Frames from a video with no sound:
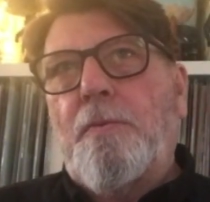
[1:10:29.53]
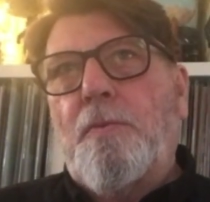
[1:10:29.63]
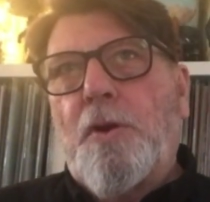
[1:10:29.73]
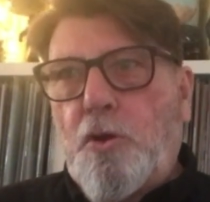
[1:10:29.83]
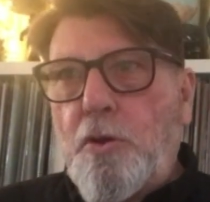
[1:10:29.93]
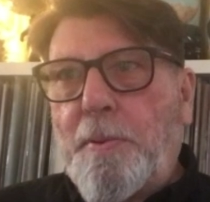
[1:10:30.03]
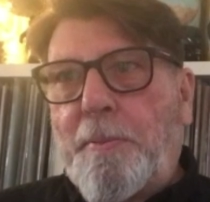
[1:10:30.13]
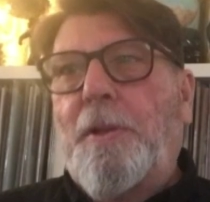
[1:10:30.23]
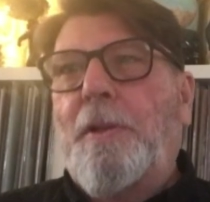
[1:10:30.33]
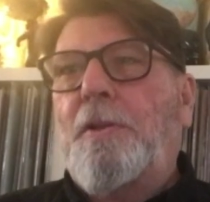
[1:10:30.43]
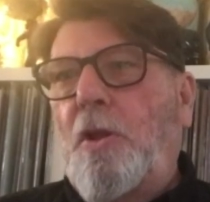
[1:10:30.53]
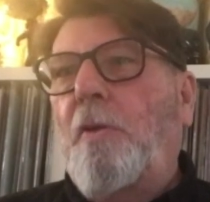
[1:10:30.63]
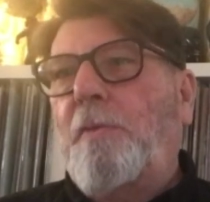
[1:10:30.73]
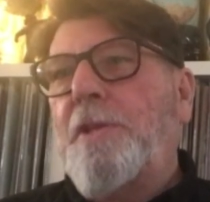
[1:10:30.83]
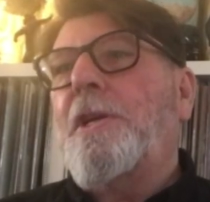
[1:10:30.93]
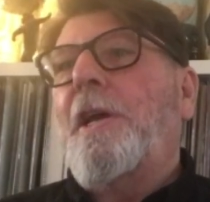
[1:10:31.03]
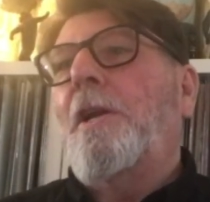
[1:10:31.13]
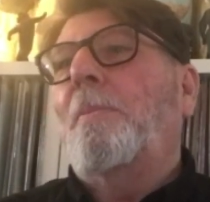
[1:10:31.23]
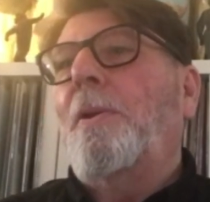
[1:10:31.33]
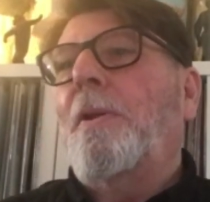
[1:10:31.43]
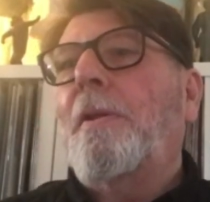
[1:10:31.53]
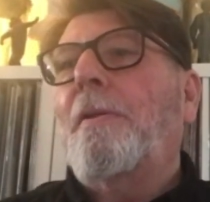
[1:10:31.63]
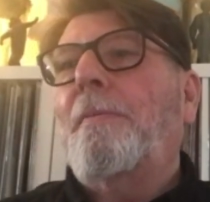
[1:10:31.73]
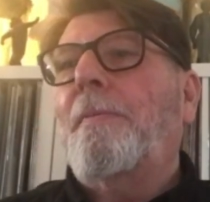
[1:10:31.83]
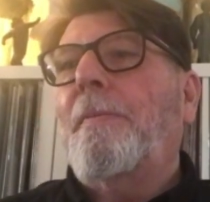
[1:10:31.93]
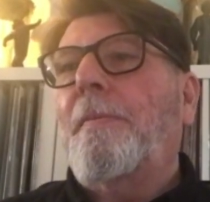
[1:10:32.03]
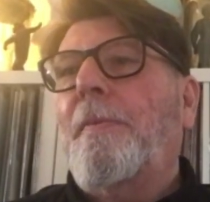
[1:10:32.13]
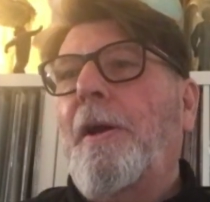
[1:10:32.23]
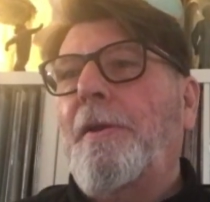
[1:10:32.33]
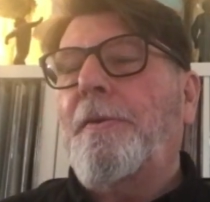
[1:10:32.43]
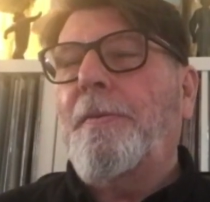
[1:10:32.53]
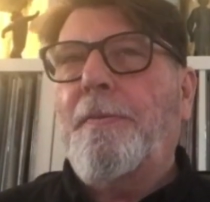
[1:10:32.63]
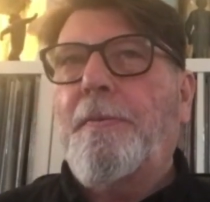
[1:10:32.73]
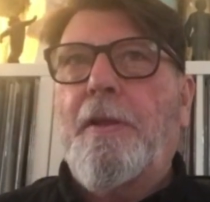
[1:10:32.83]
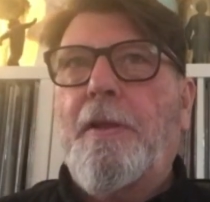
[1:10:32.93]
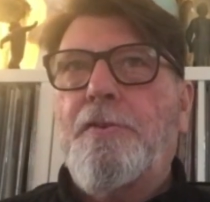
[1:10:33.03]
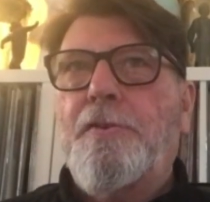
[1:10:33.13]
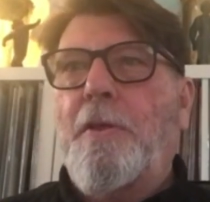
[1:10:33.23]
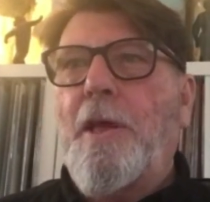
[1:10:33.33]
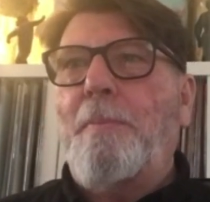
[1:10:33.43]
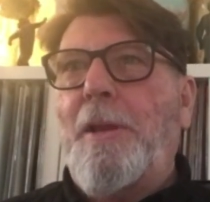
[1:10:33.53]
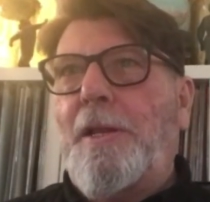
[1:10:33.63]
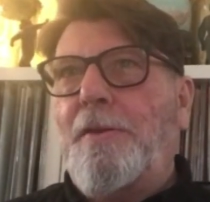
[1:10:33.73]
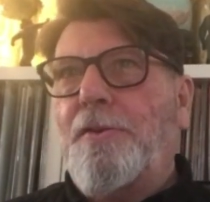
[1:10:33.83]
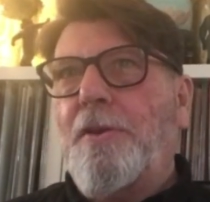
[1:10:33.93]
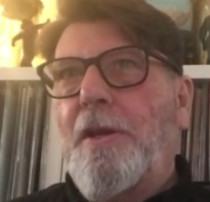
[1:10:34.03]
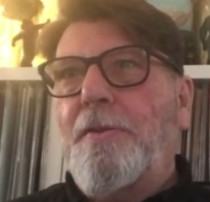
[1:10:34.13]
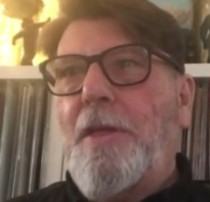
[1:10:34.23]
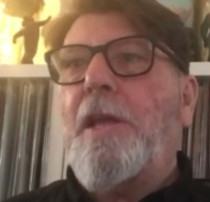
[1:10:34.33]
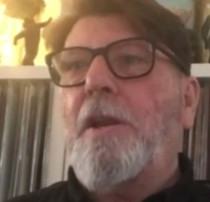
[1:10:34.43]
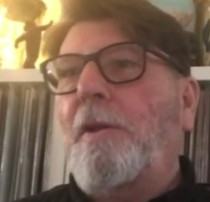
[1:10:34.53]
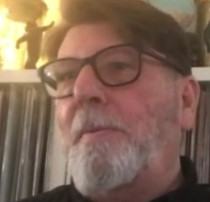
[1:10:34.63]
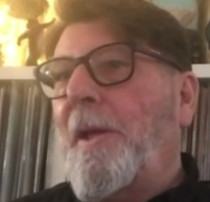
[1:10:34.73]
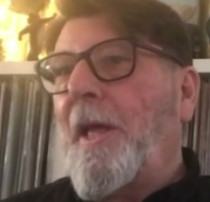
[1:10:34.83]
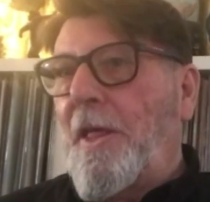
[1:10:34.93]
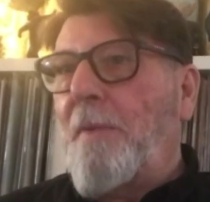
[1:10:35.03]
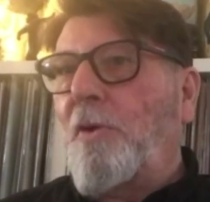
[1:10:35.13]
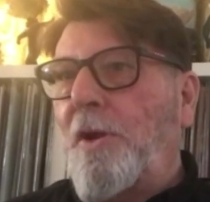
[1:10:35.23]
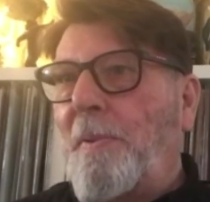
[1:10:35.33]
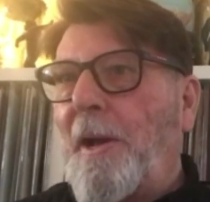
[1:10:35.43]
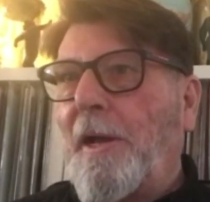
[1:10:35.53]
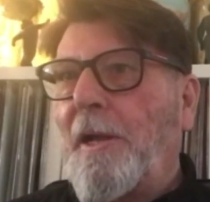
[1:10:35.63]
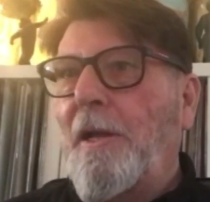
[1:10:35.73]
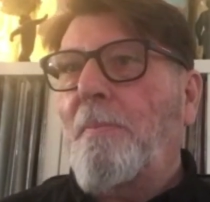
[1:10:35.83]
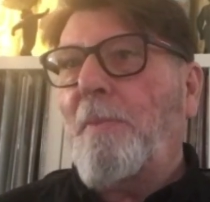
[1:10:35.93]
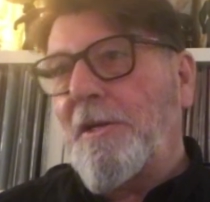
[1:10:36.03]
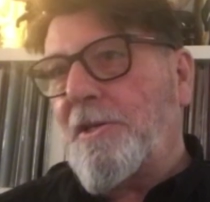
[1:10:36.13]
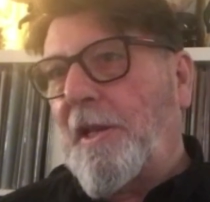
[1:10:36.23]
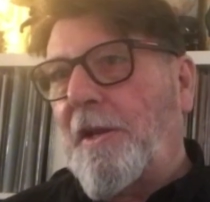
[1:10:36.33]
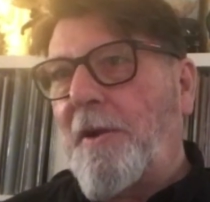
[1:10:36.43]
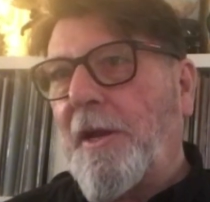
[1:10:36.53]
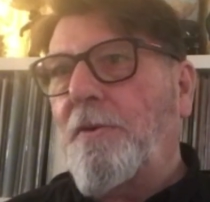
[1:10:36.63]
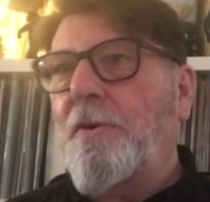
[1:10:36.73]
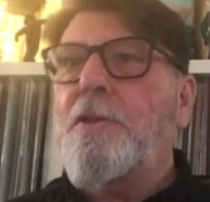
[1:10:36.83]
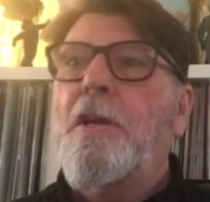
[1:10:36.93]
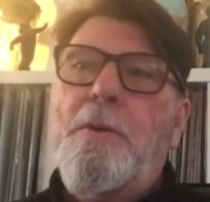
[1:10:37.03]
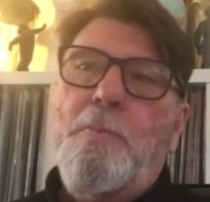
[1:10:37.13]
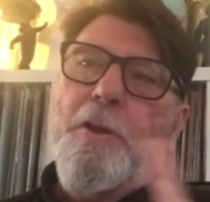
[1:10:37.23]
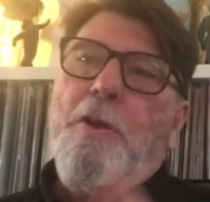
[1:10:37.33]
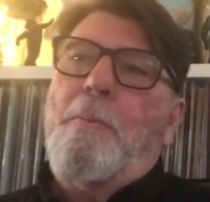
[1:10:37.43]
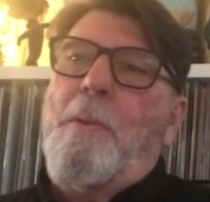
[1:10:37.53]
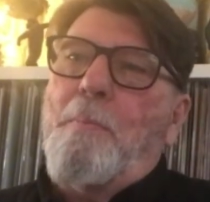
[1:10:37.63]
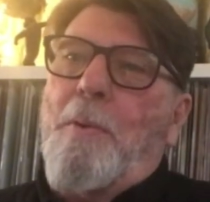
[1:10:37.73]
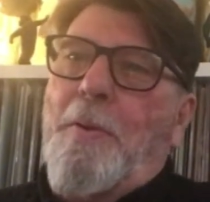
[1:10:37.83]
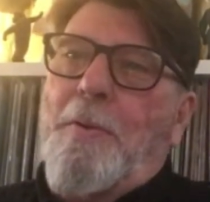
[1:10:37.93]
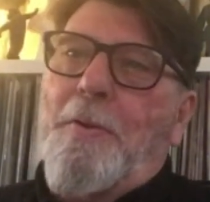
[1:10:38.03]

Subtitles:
recoupable, non-returnable, right? So that means they can only get their money back by selling records. But you got to remember,